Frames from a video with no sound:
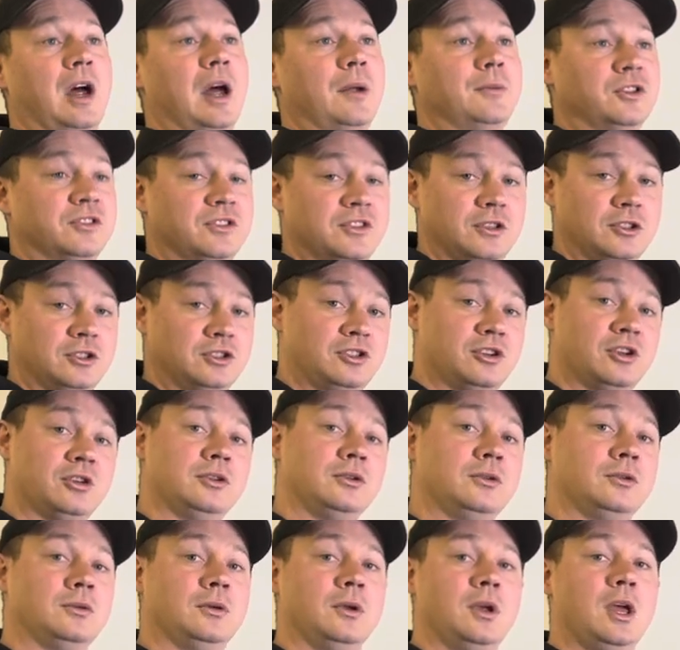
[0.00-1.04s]
I'm just gonna show
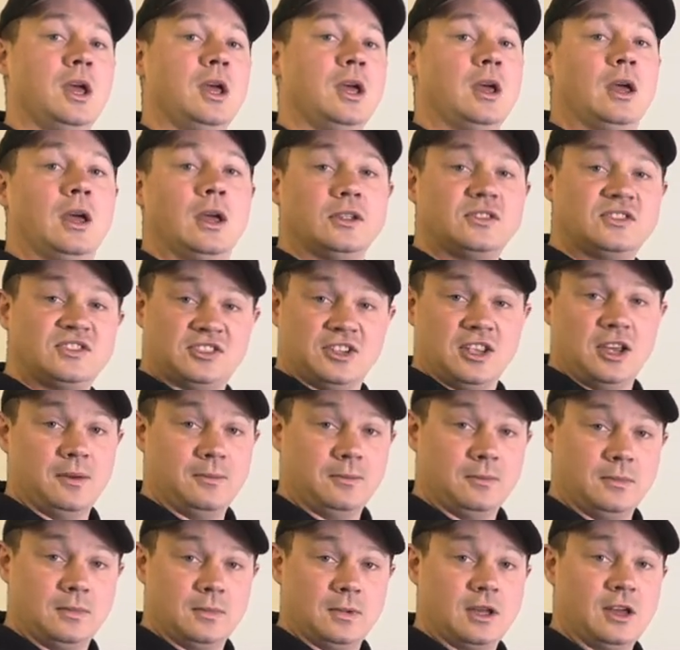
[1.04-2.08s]
you
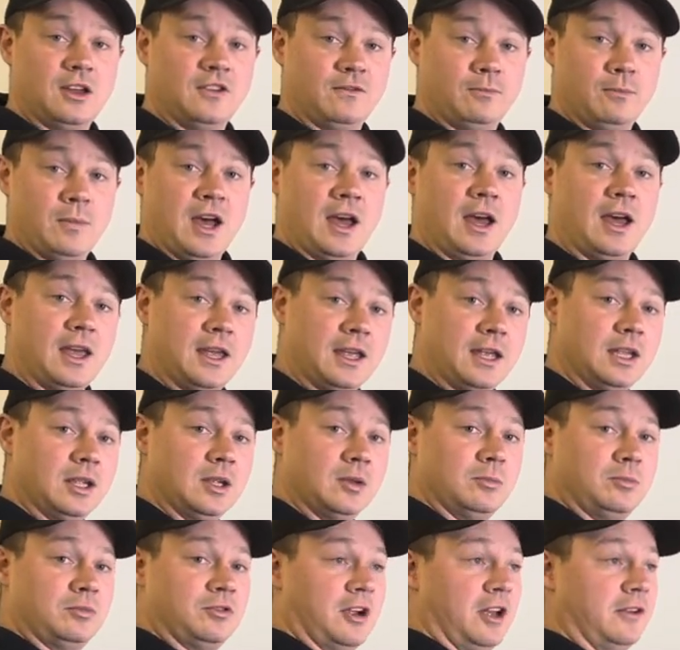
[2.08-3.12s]
some of my
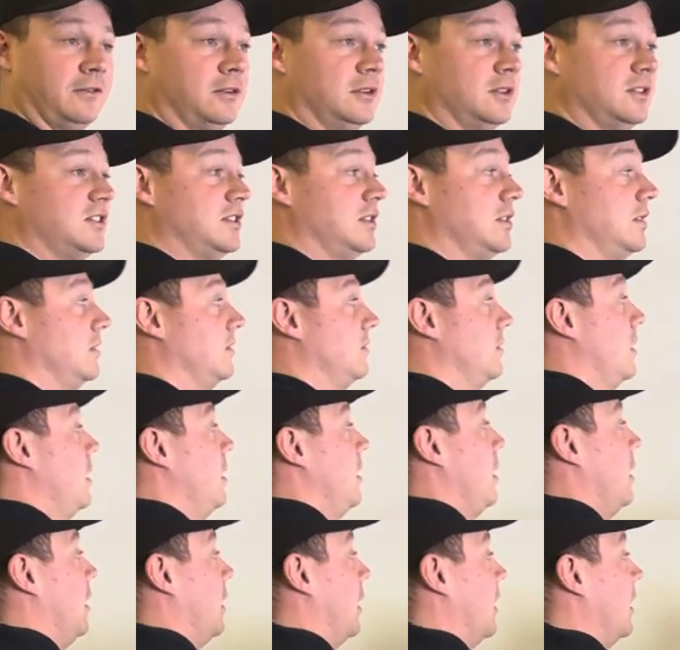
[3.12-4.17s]
preferences.
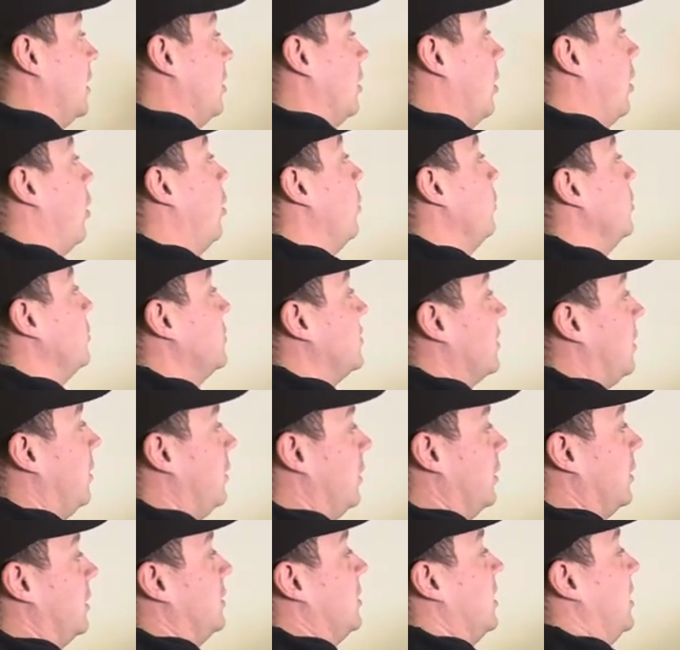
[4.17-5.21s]
All right, almost all
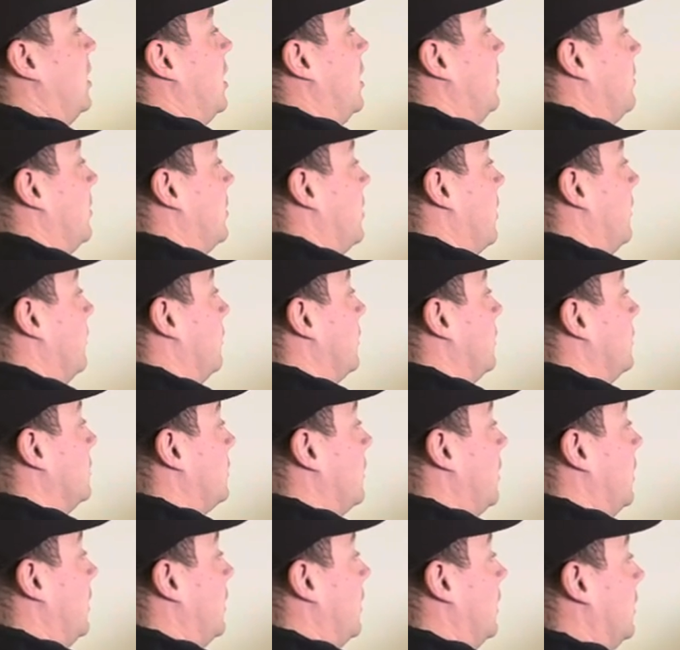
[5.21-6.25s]
our dynamic effort
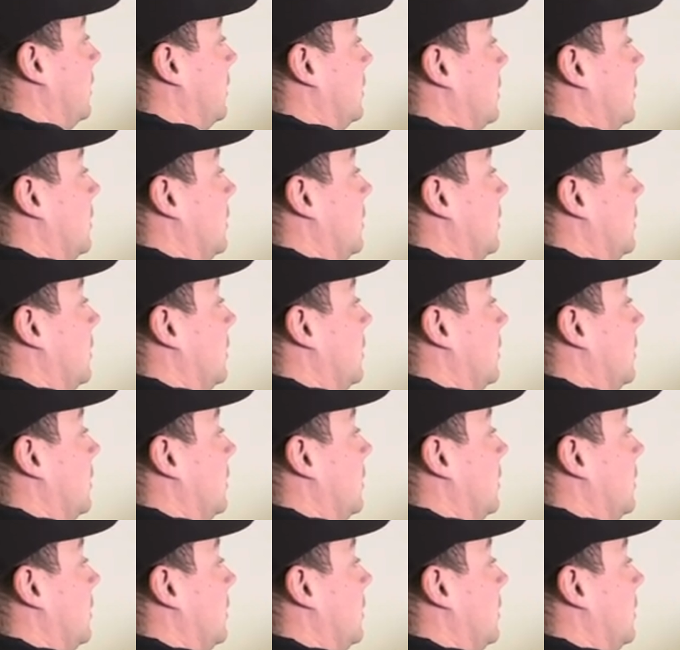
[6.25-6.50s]
training,